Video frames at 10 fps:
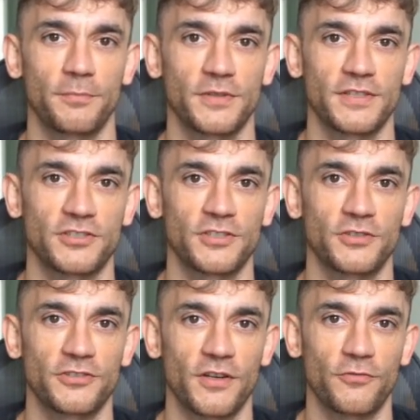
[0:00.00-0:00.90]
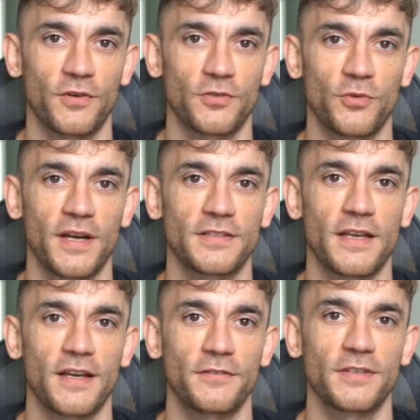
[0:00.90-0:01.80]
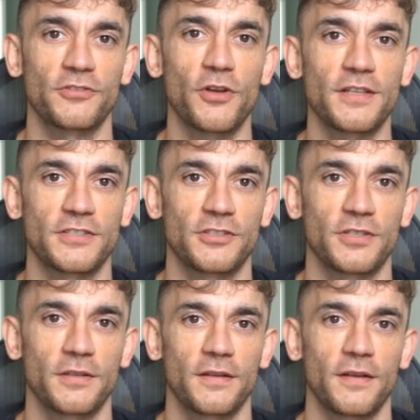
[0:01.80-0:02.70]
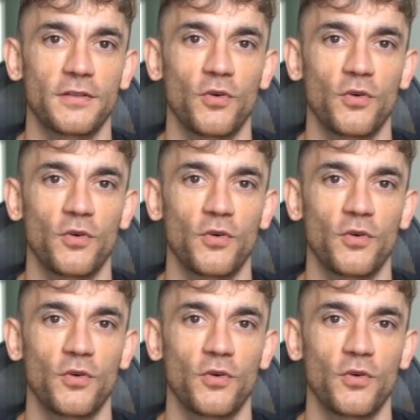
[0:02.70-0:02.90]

Position yourself on the right side of this transition.